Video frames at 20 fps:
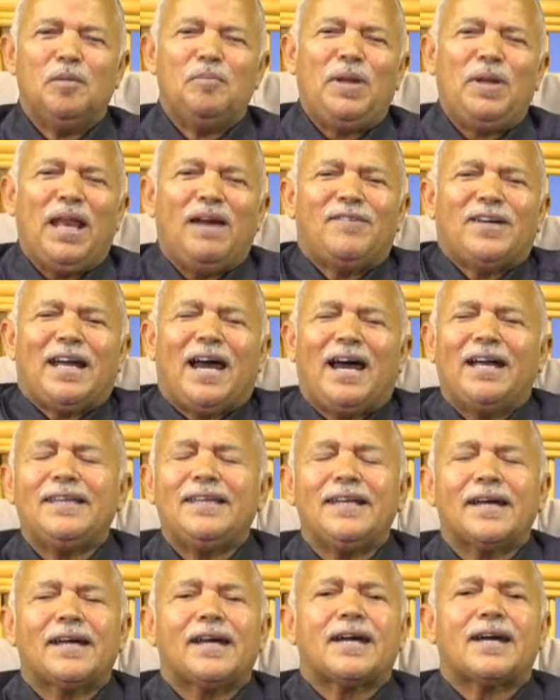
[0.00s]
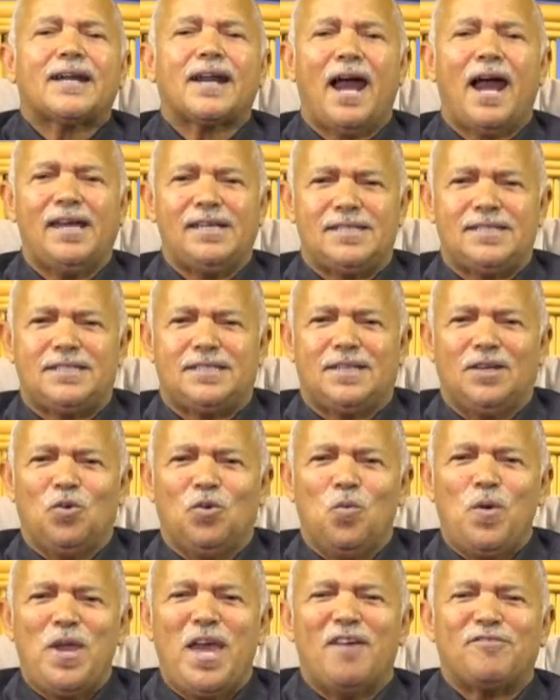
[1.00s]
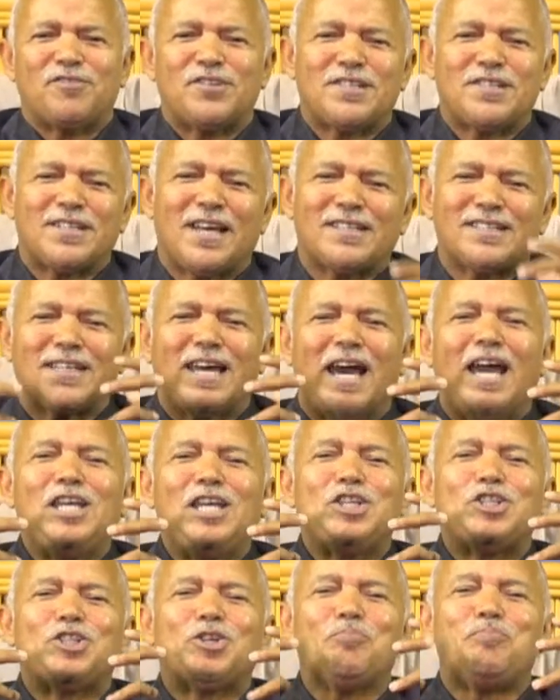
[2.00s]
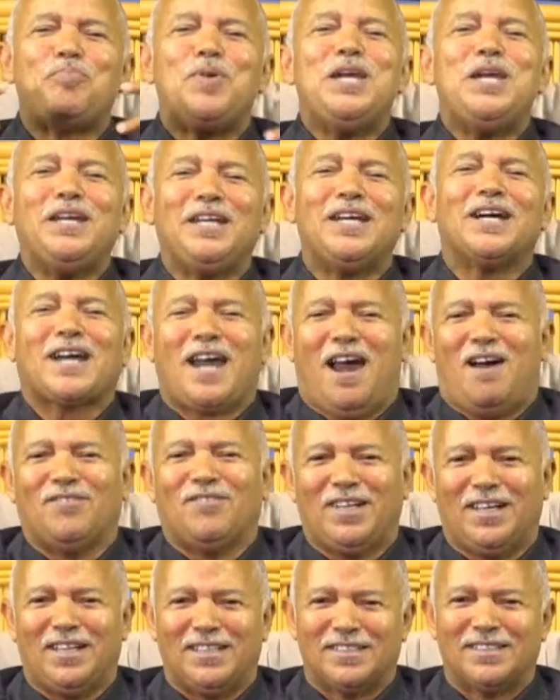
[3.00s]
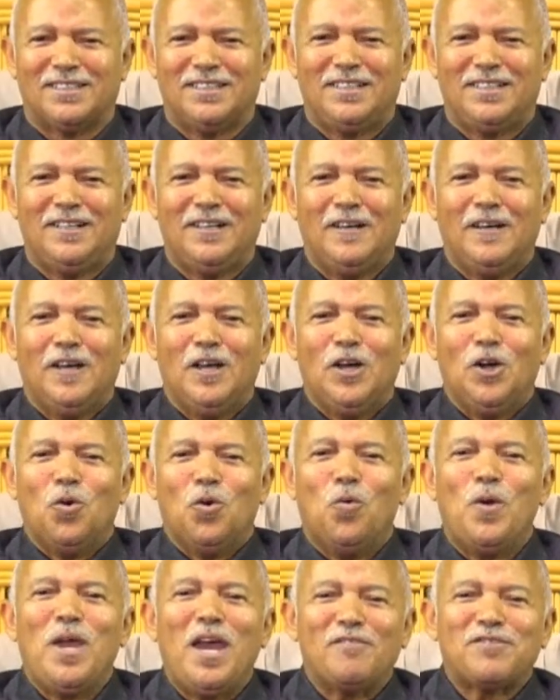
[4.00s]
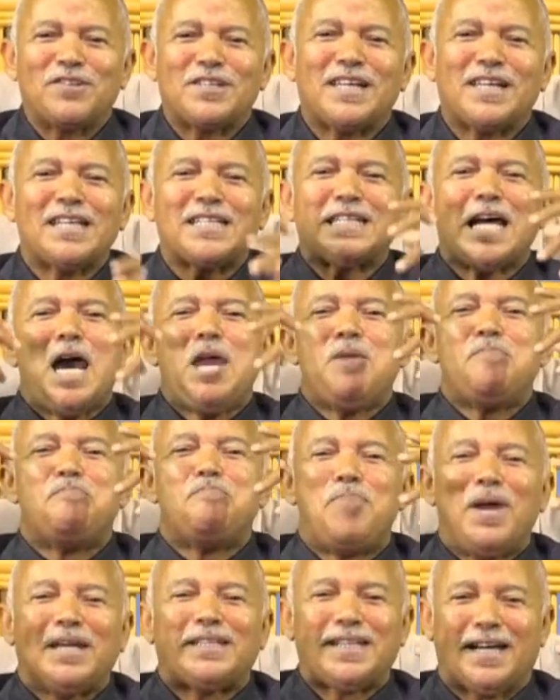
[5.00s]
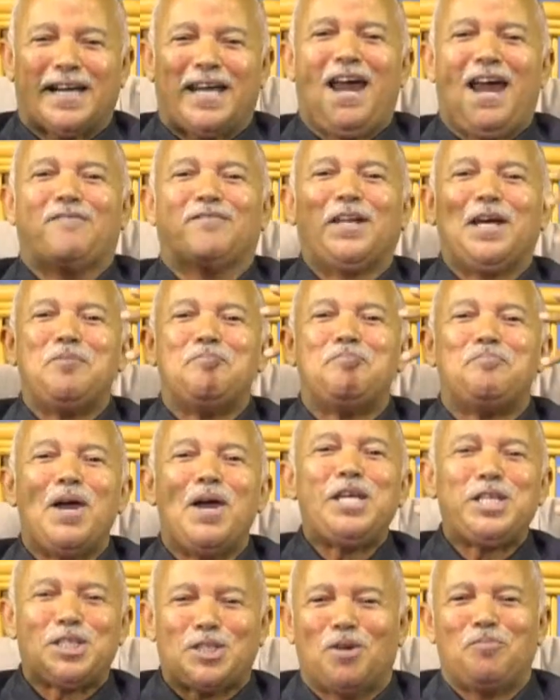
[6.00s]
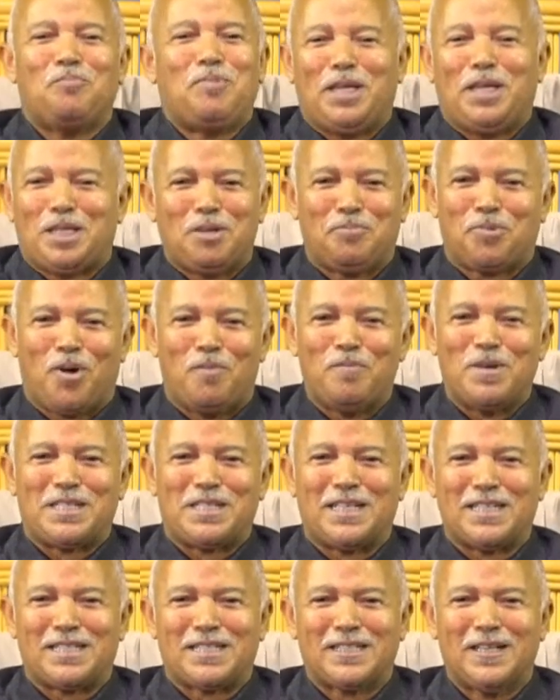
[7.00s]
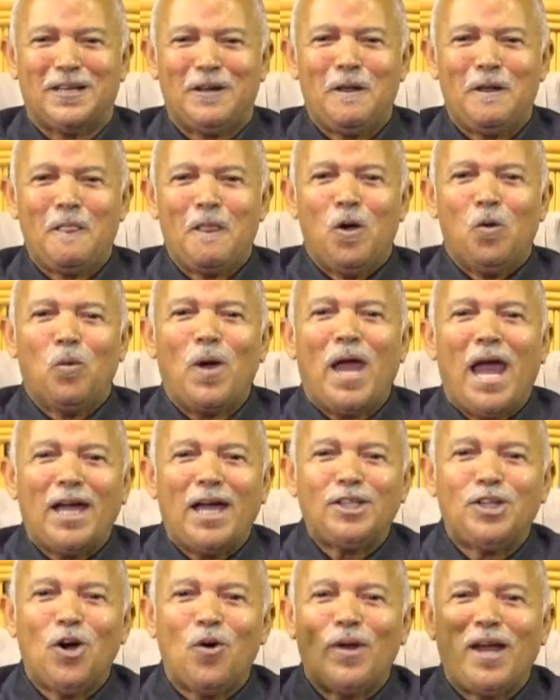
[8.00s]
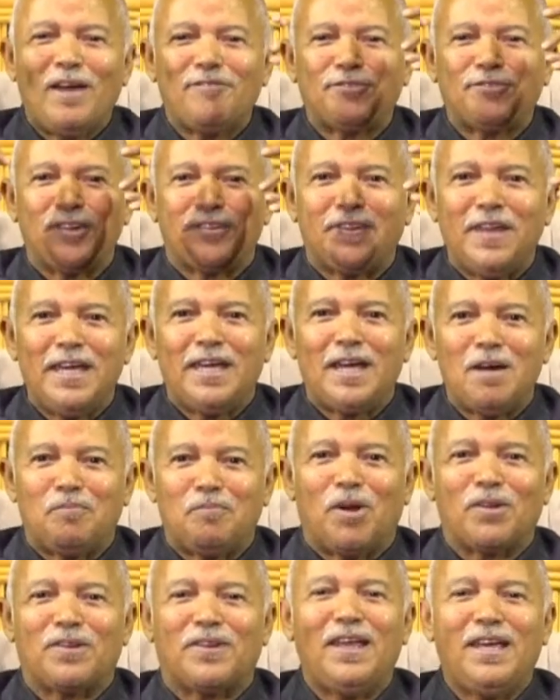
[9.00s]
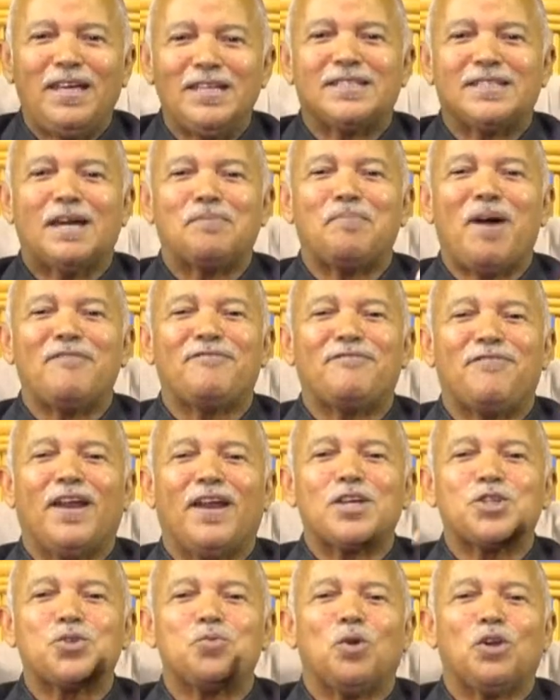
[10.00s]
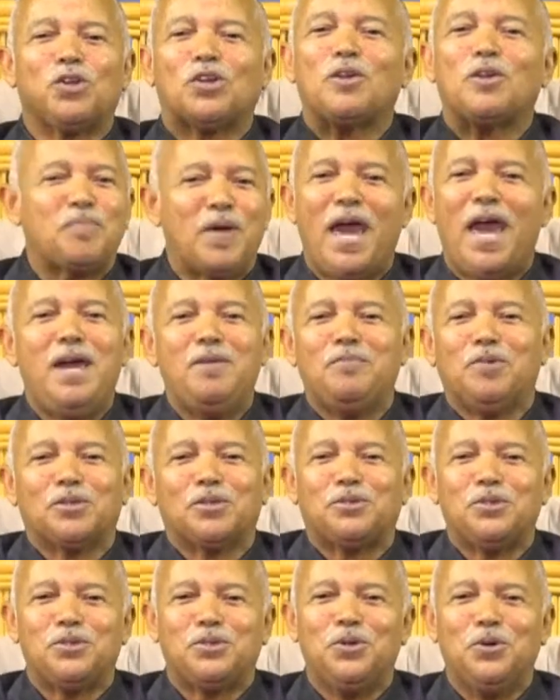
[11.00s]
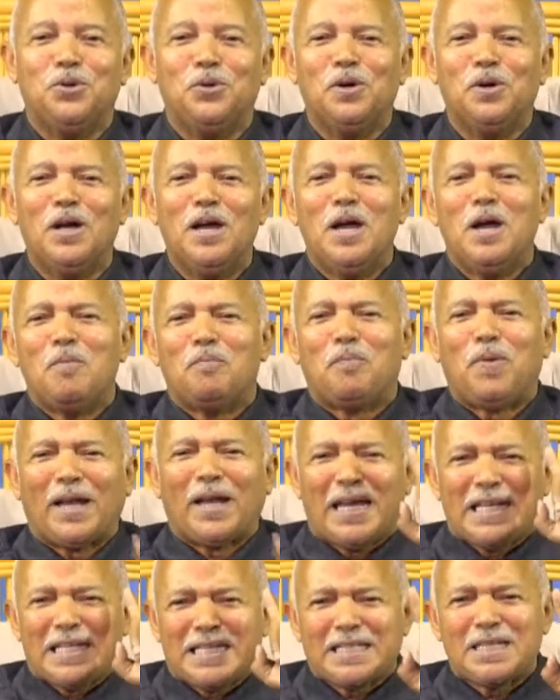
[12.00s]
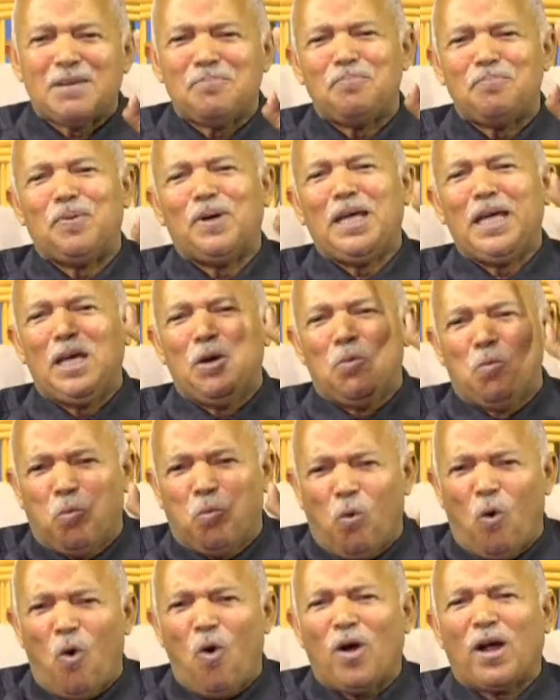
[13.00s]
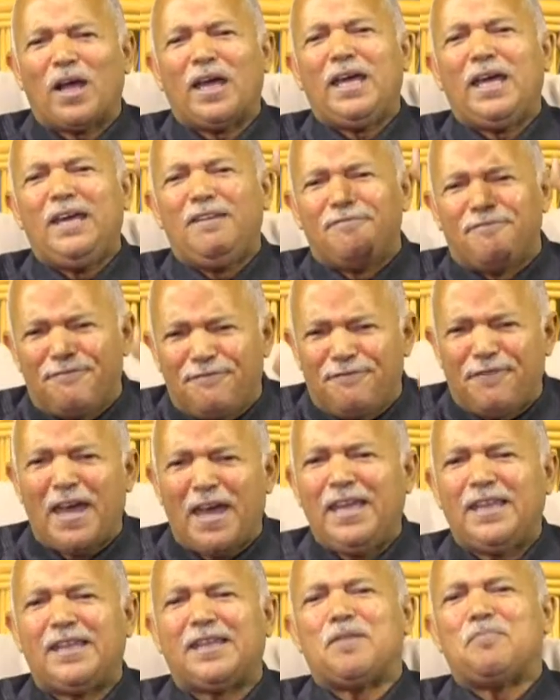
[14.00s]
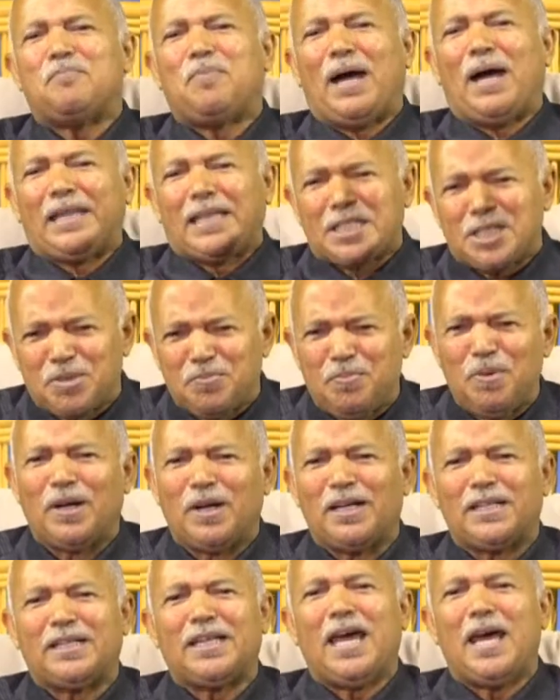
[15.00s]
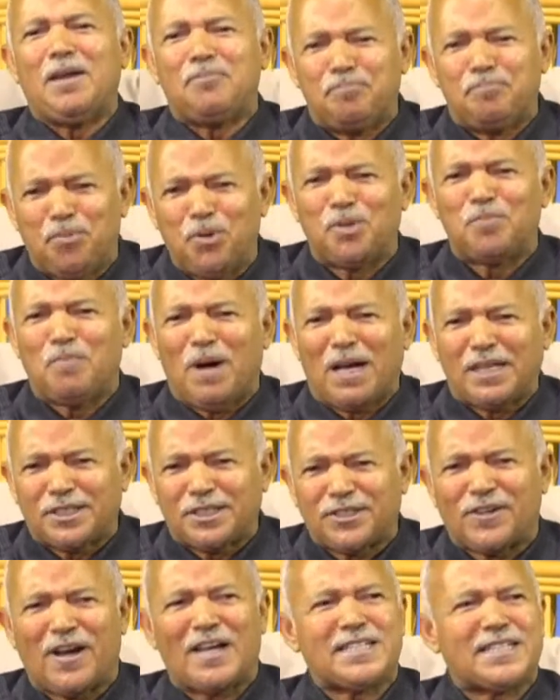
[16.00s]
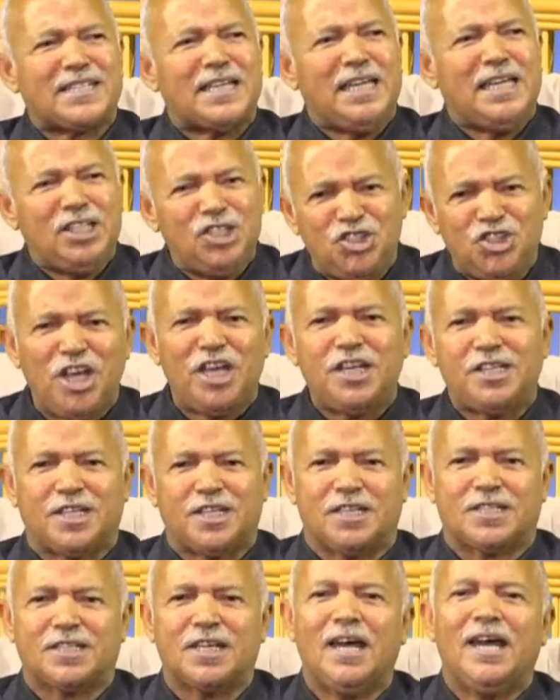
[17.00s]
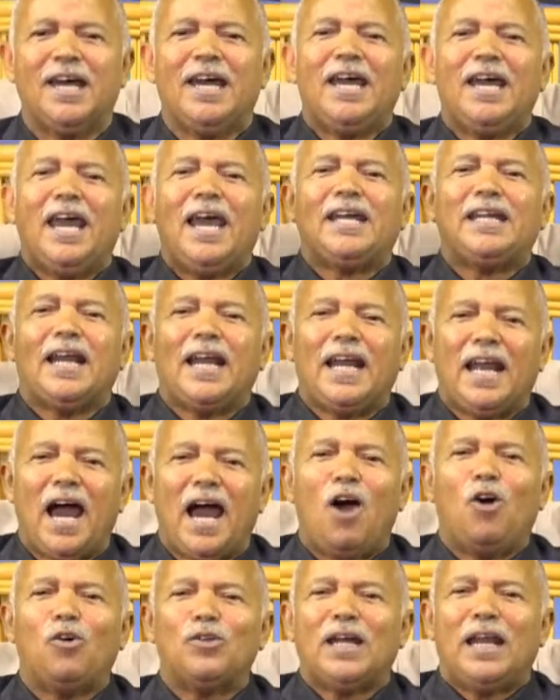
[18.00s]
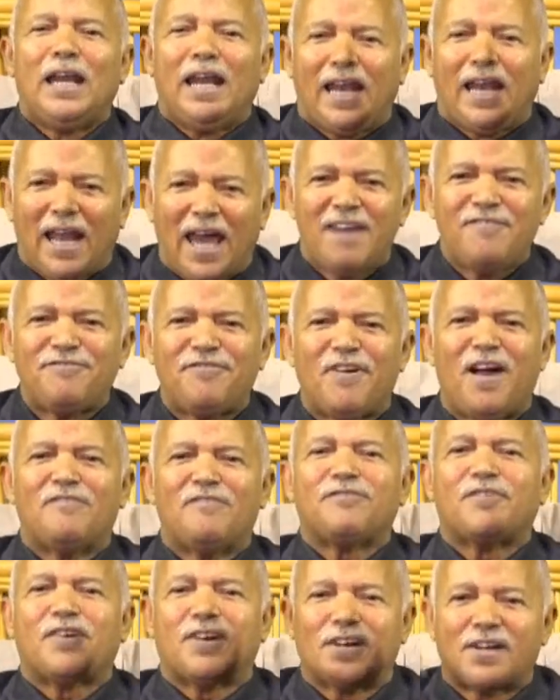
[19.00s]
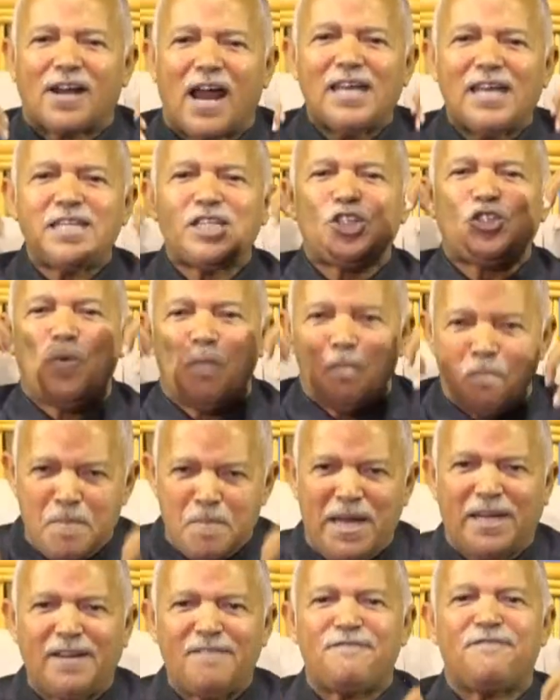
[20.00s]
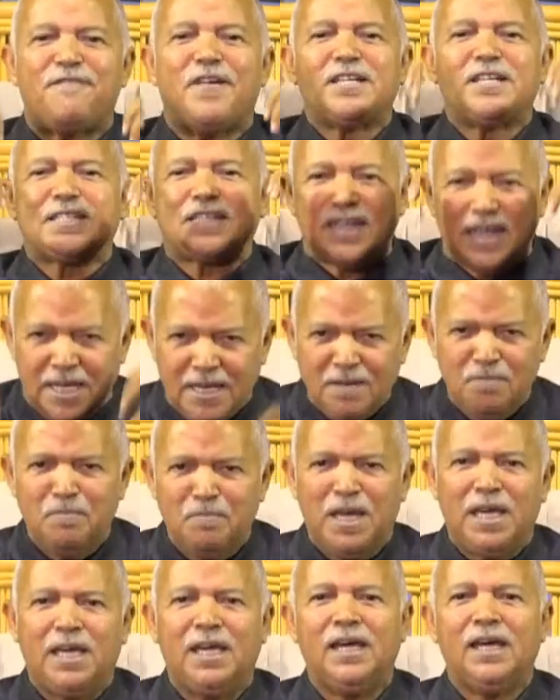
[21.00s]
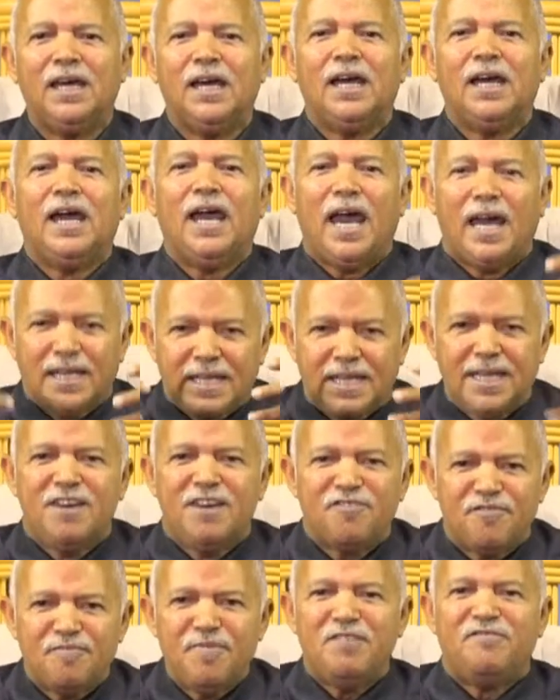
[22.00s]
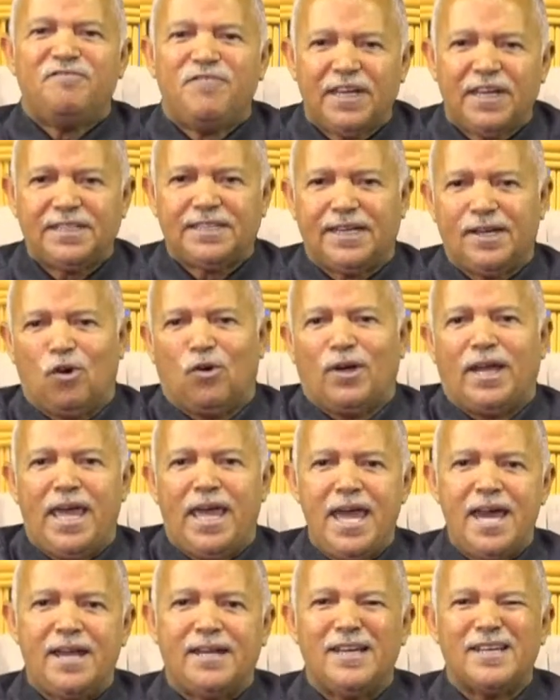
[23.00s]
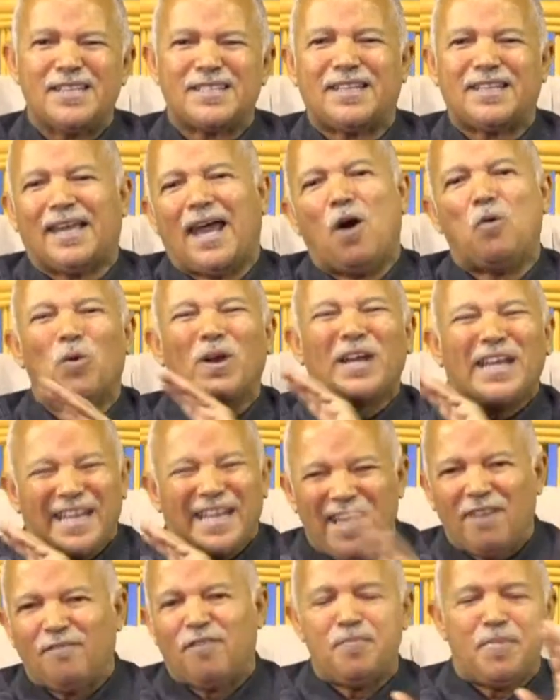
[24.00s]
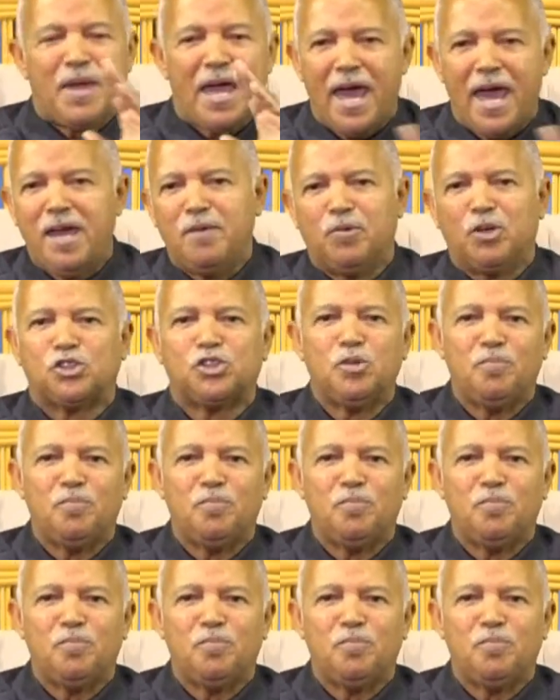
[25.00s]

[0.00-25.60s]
Beloved, under Christ, we have such a superior covenant. We have such a better covenant based on better promises where I don't have to think about things that my flesh will not be able to do, but I simply walk in faith by the Spirit and put my trust in Jesus and allow the life of Christ to manifest in me and give me victory on areas that I will never be able to